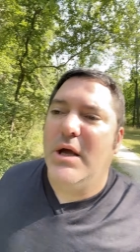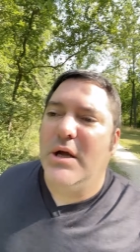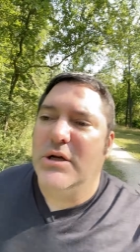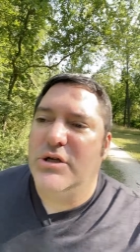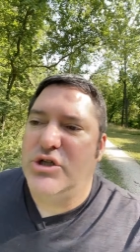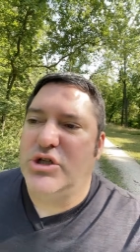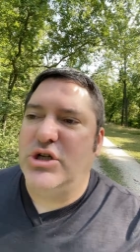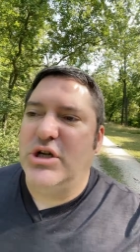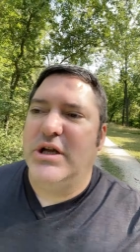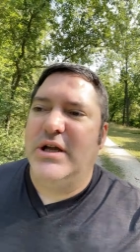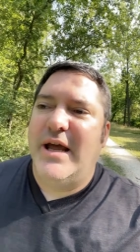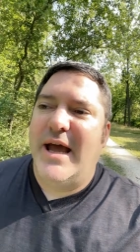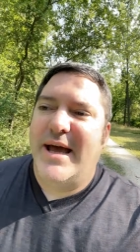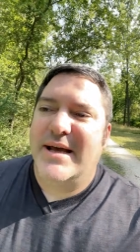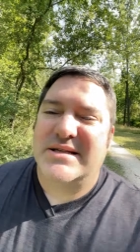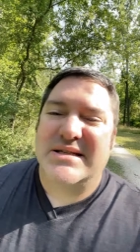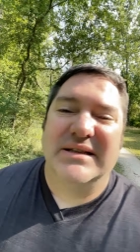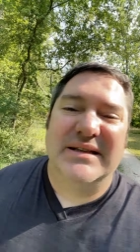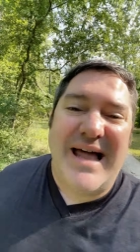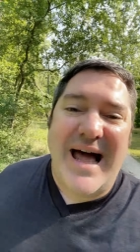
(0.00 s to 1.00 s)
She
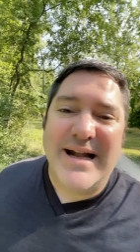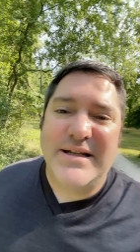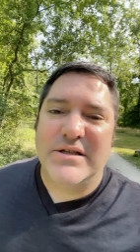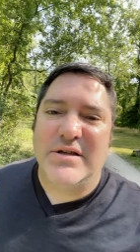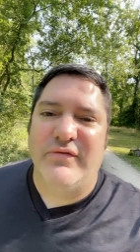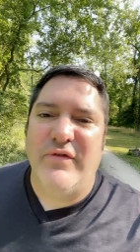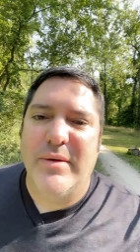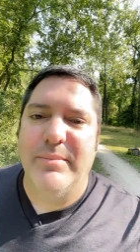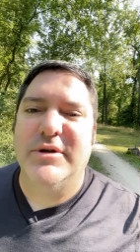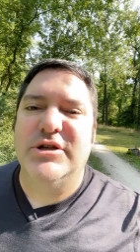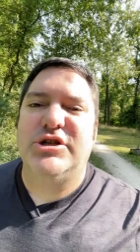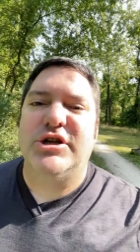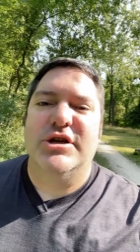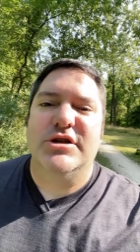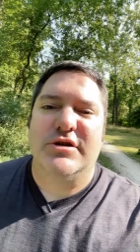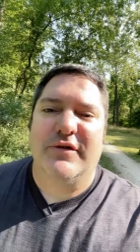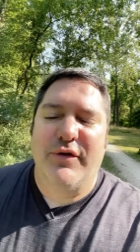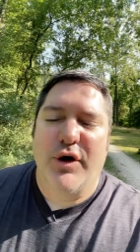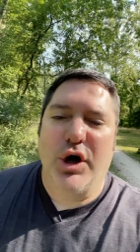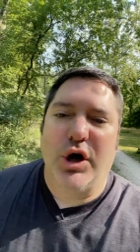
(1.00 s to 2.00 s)
has lots of
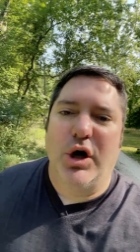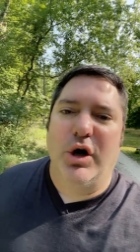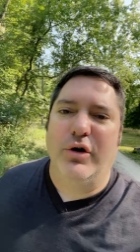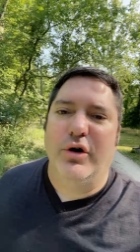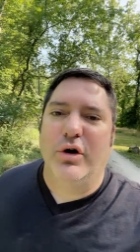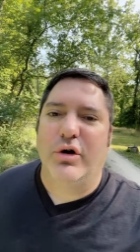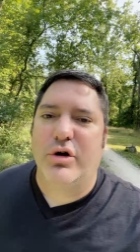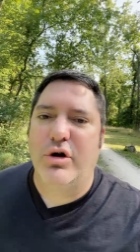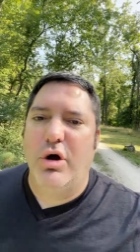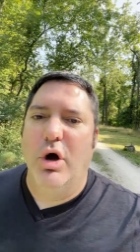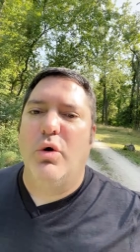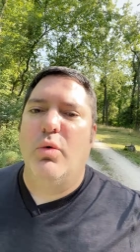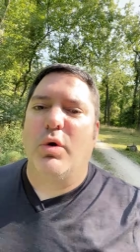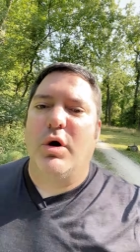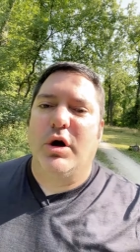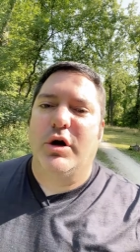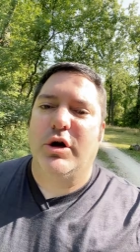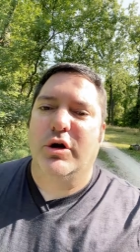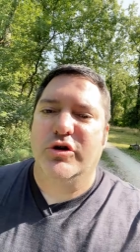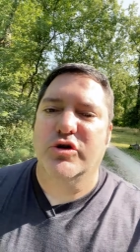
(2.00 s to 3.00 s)
images of her and her
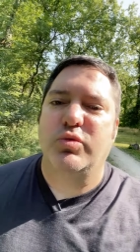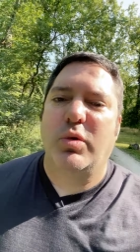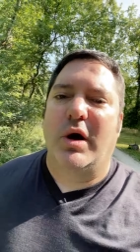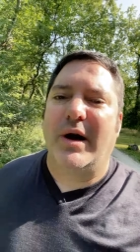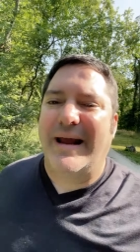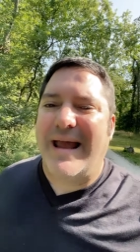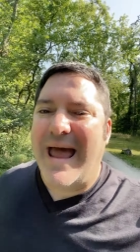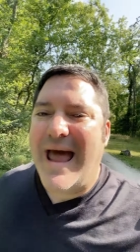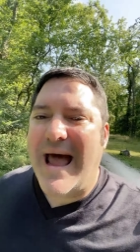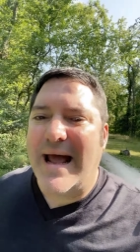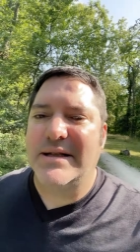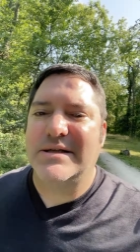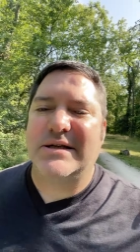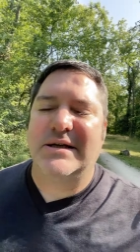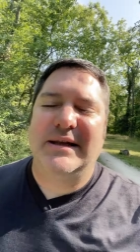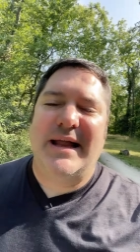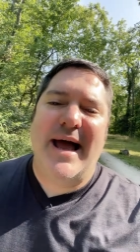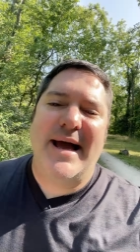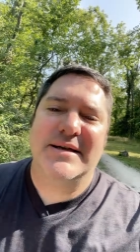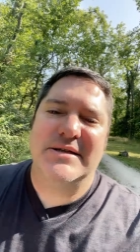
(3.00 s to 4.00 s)
coworkers wearing hats,
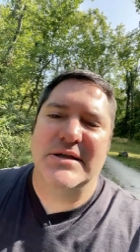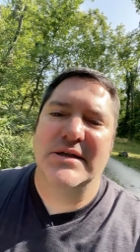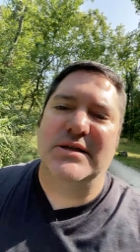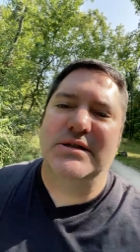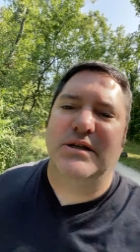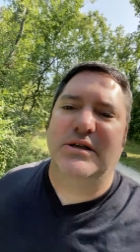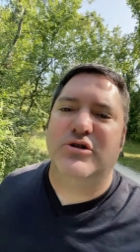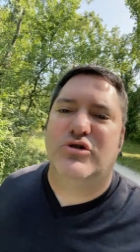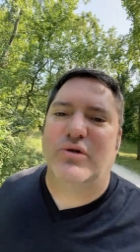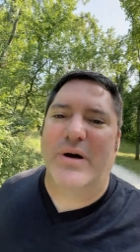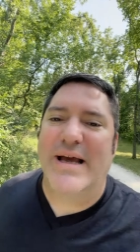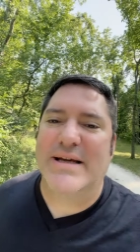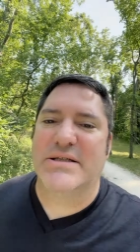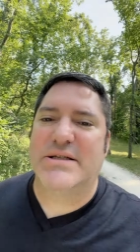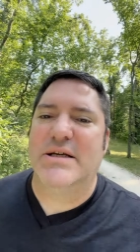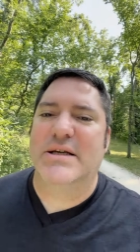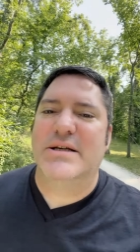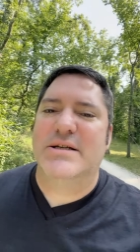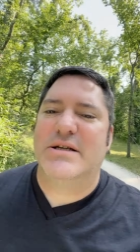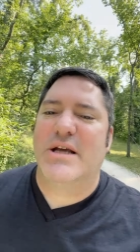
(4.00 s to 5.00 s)
glasses, and
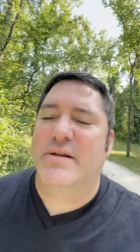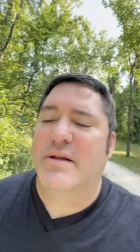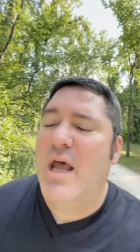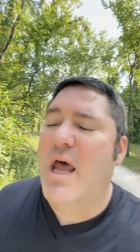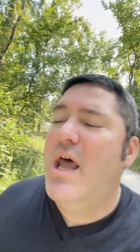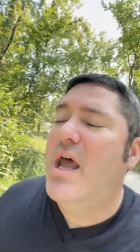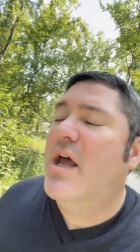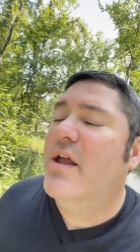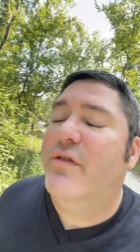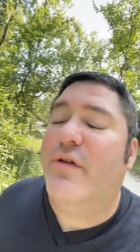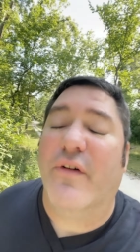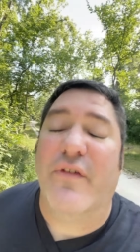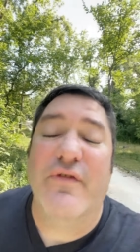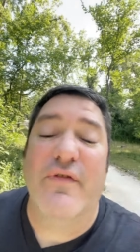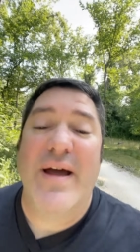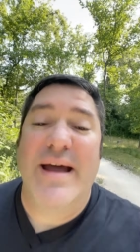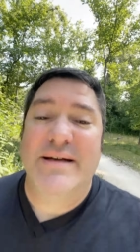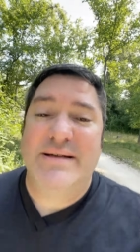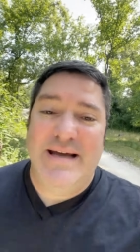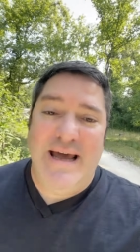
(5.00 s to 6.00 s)
dresses, and they're
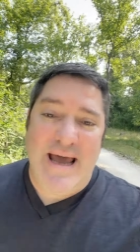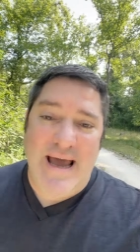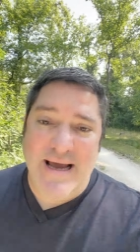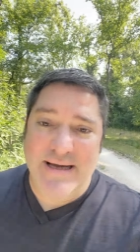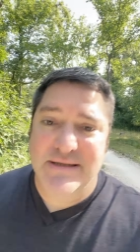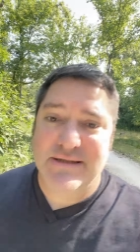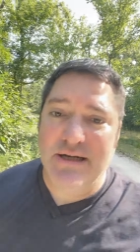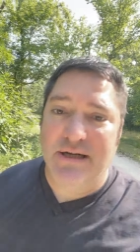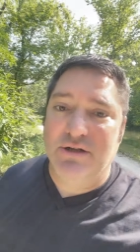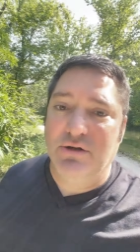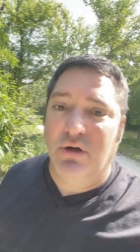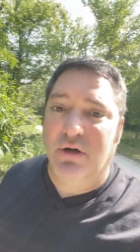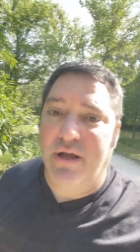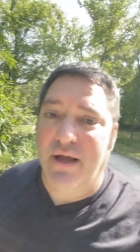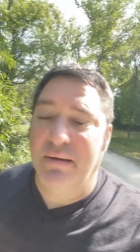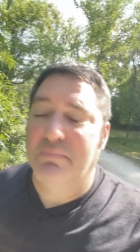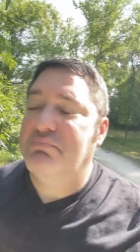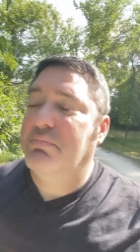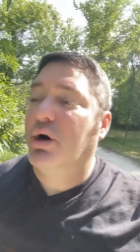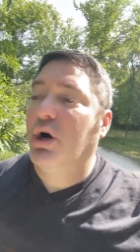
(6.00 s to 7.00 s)
fantastic
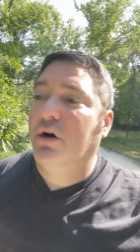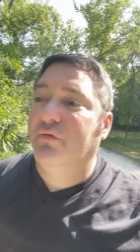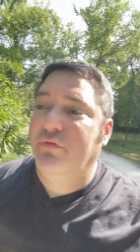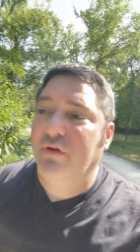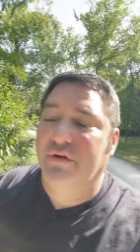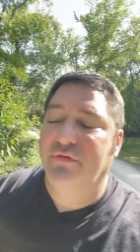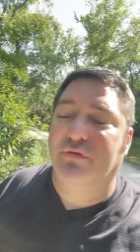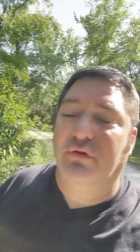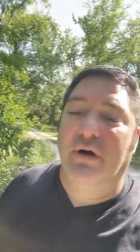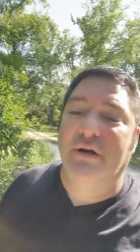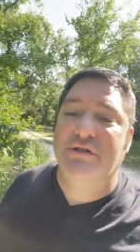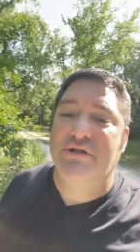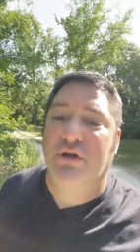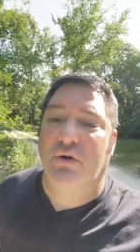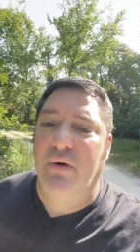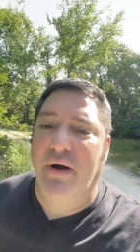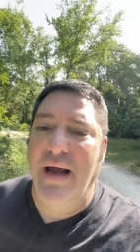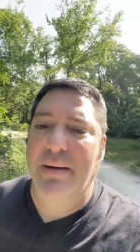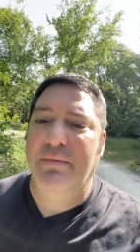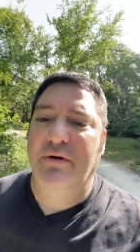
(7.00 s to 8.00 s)
looking, perfect for
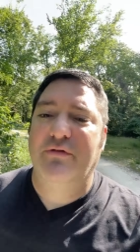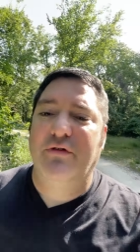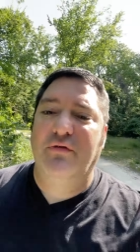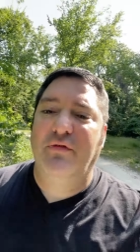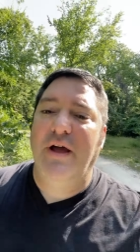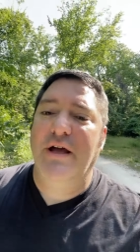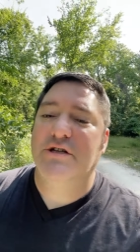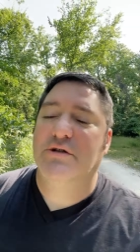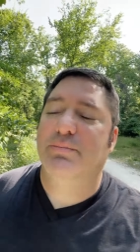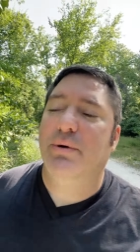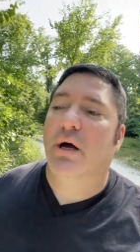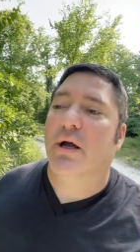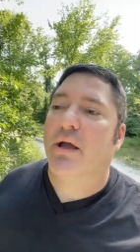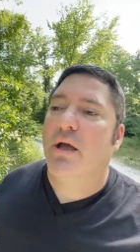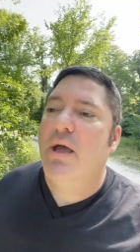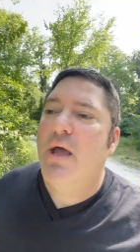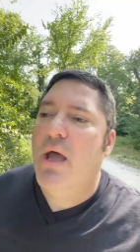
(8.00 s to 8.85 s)
Instagram and for Facebook.